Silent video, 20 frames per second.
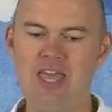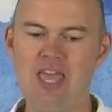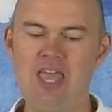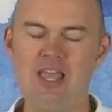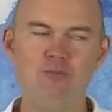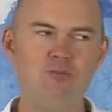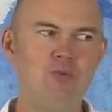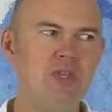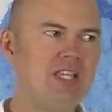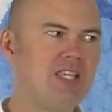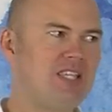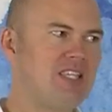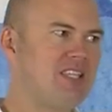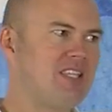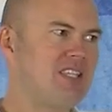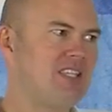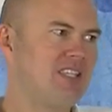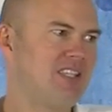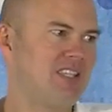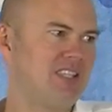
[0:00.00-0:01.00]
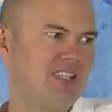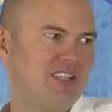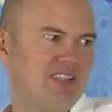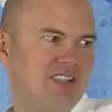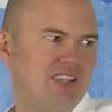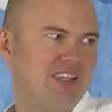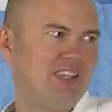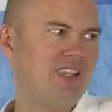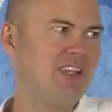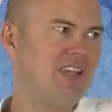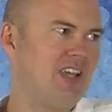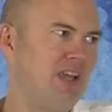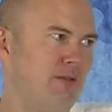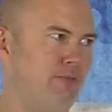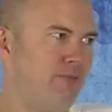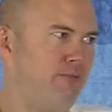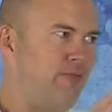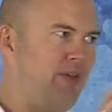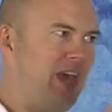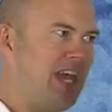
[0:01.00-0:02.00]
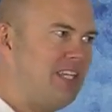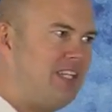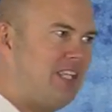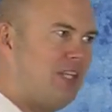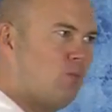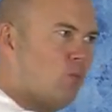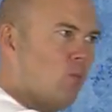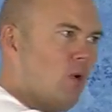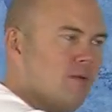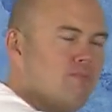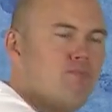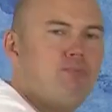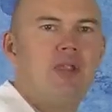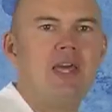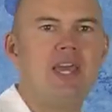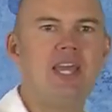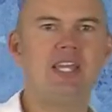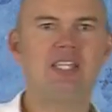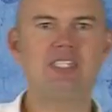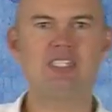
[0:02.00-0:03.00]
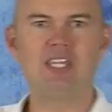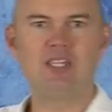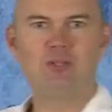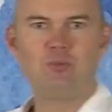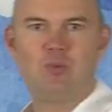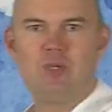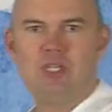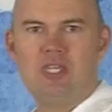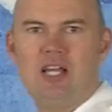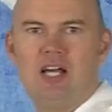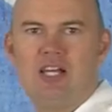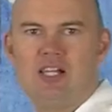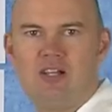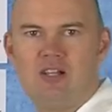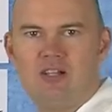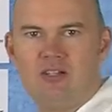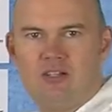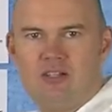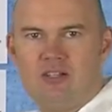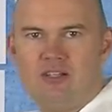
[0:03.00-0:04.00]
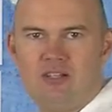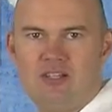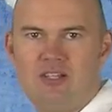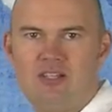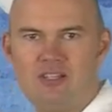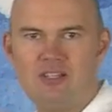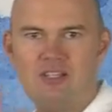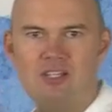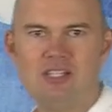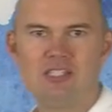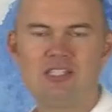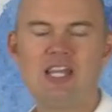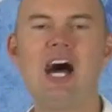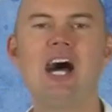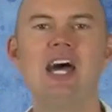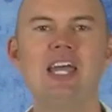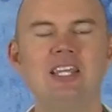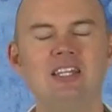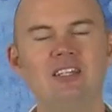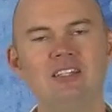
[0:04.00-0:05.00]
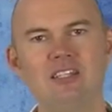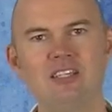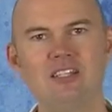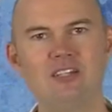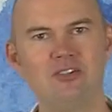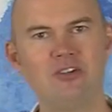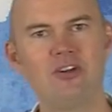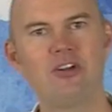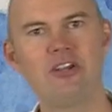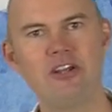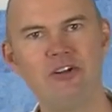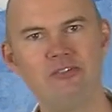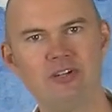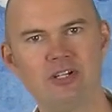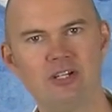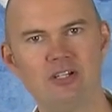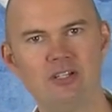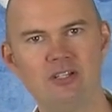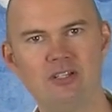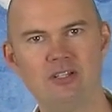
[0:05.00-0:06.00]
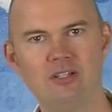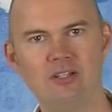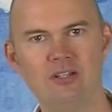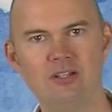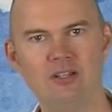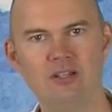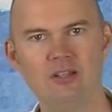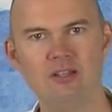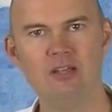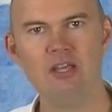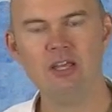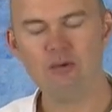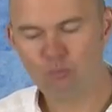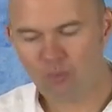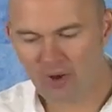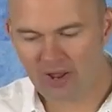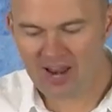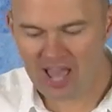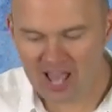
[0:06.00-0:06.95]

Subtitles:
And we get fed in one place and we are dying in another area. What